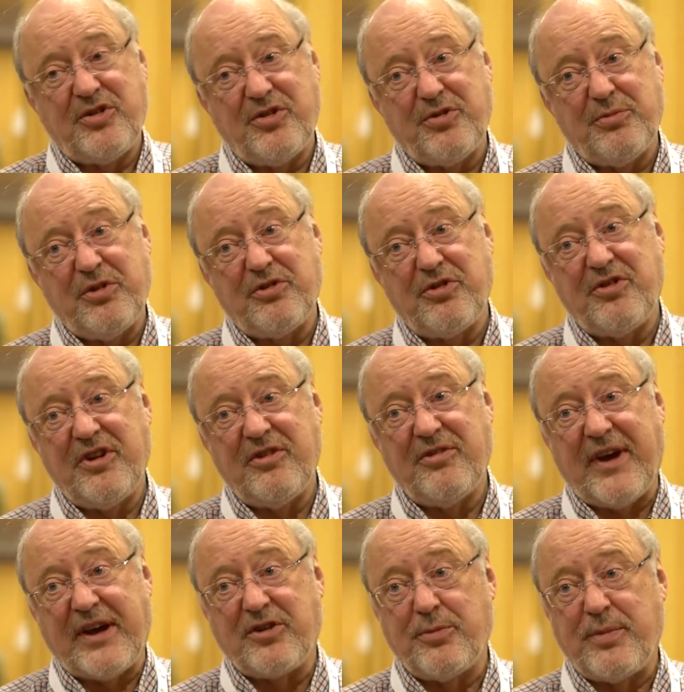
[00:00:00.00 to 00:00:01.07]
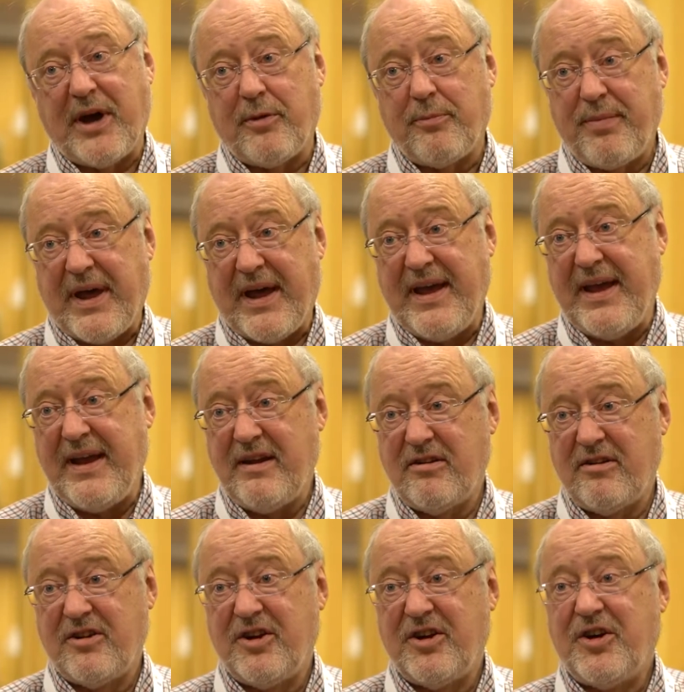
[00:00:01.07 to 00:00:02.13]
you some interesting facts about pain
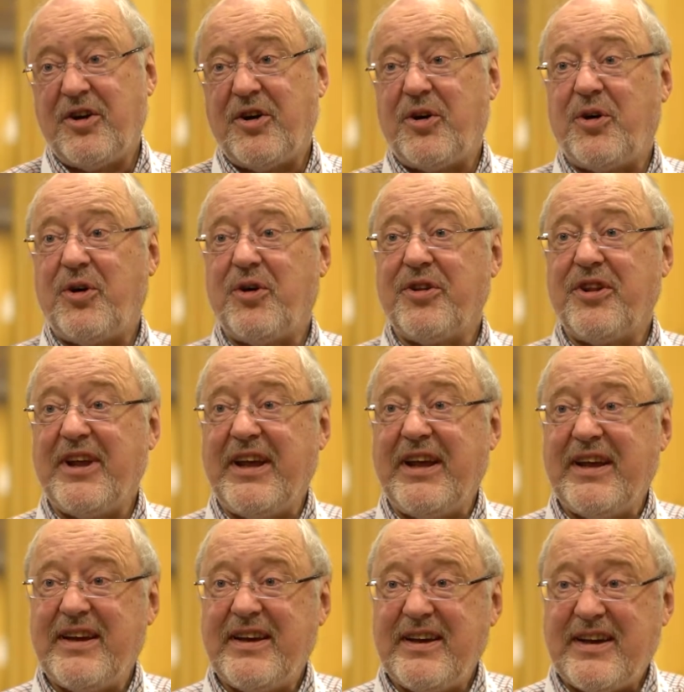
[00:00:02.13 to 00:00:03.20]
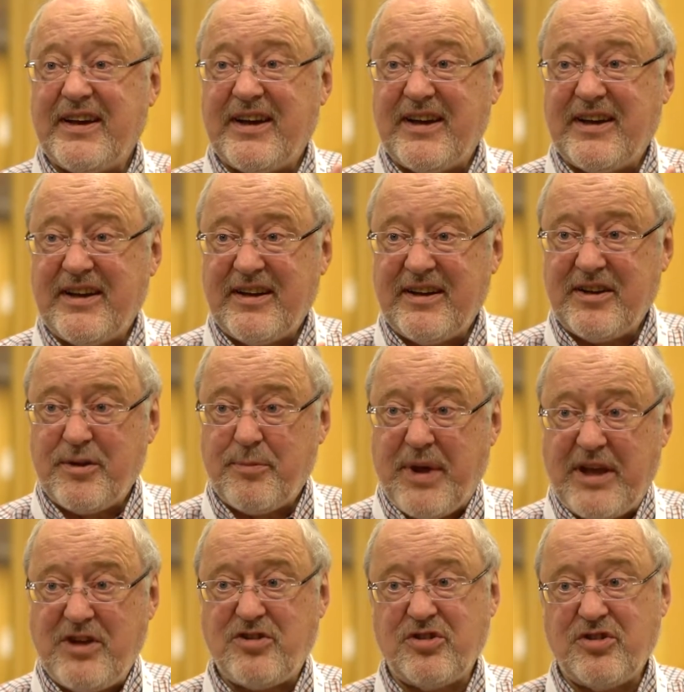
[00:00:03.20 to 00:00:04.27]
or the
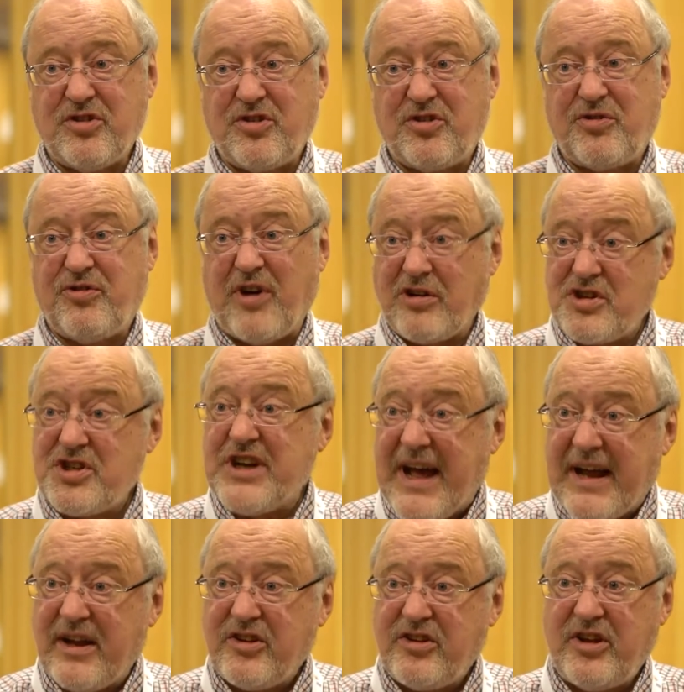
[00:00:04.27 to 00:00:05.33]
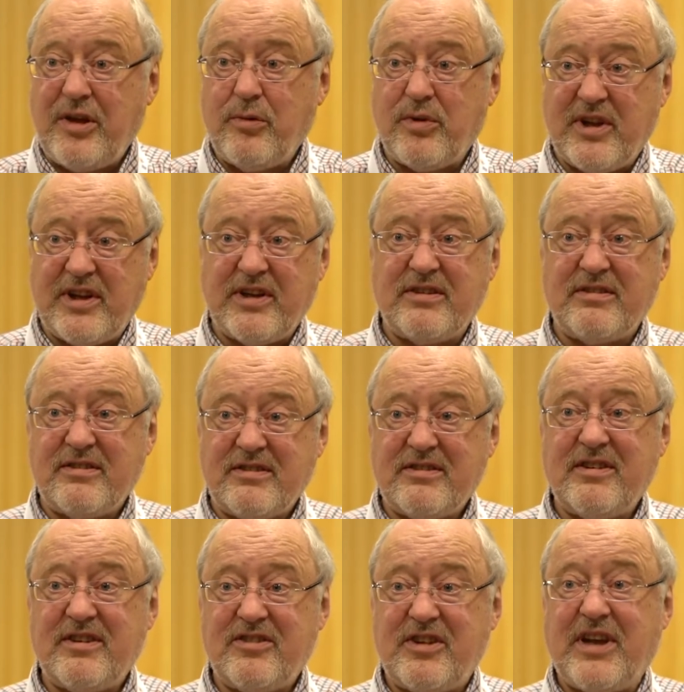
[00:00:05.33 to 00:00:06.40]
patient's functionality within
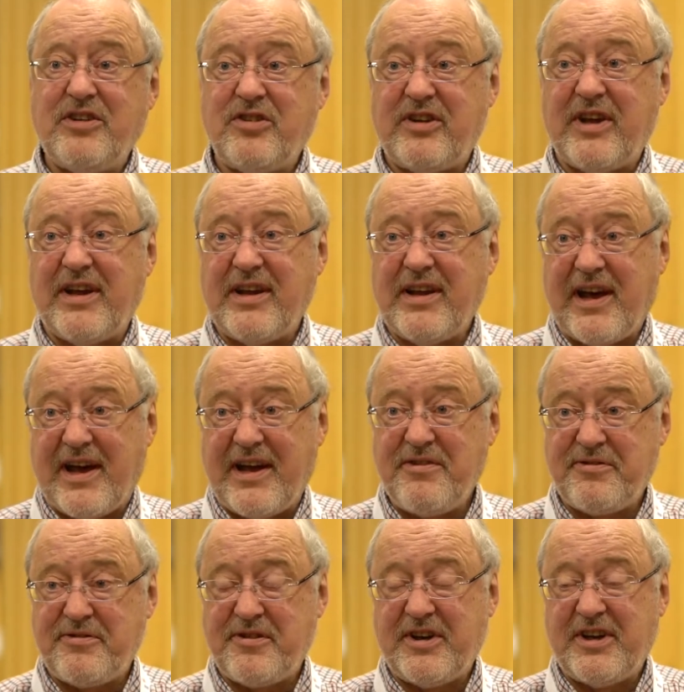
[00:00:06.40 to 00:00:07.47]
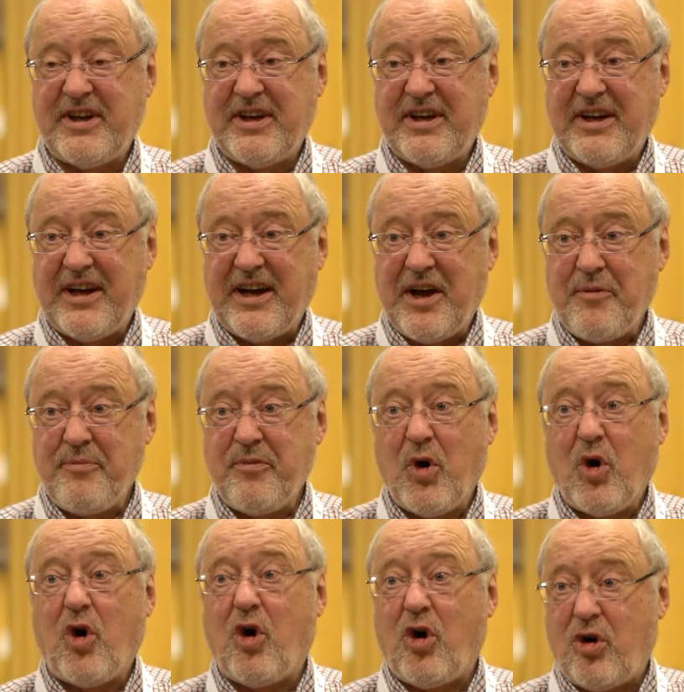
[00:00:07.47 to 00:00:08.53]
day-to-day life,
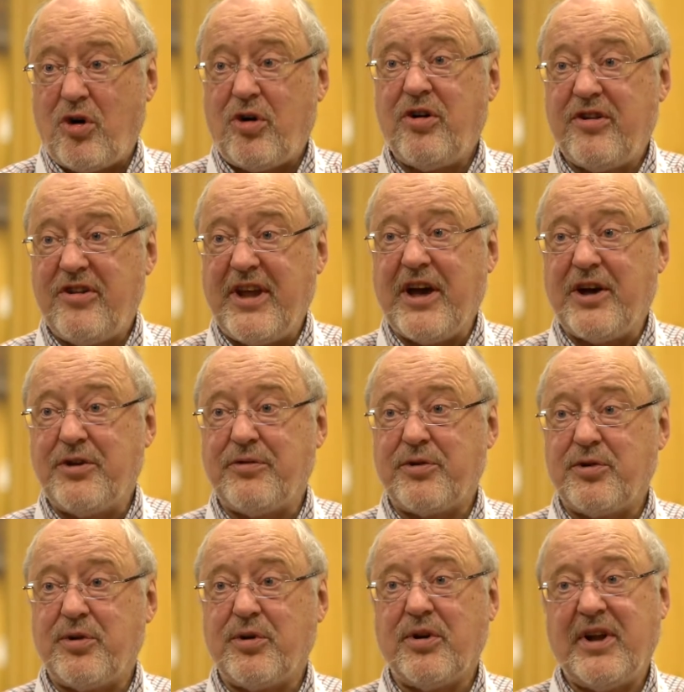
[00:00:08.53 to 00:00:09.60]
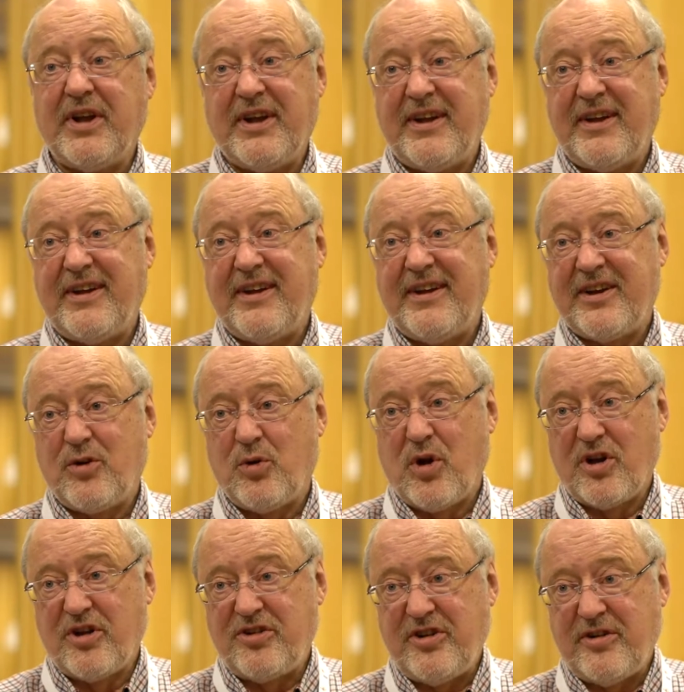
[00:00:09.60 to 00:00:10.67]
or the overall
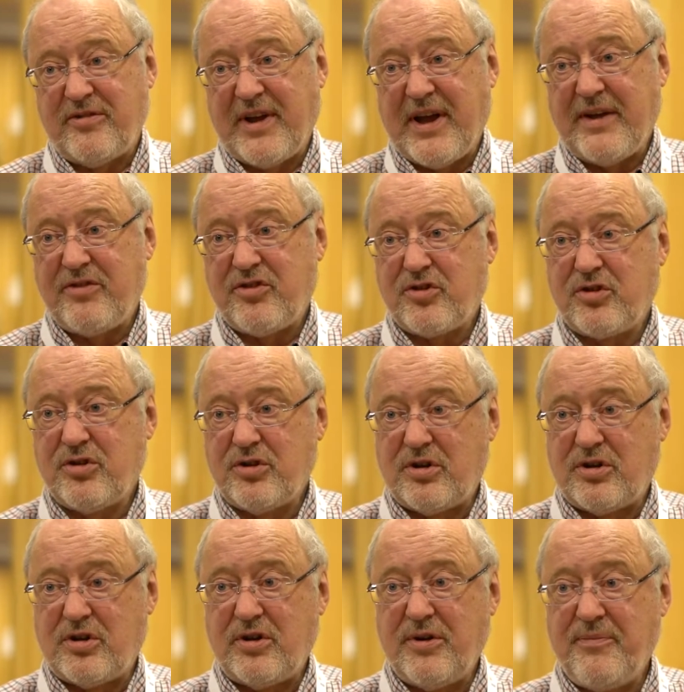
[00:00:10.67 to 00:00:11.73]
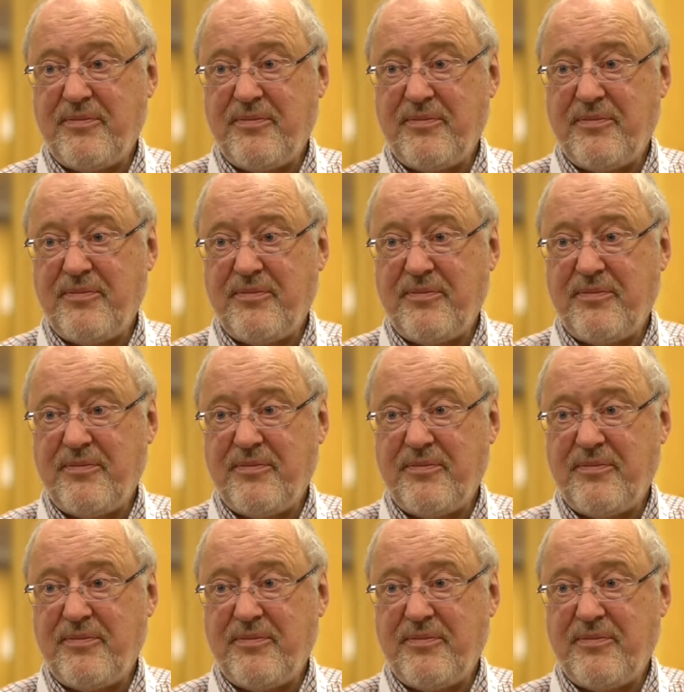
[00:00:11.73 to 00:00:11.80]
quality of life score,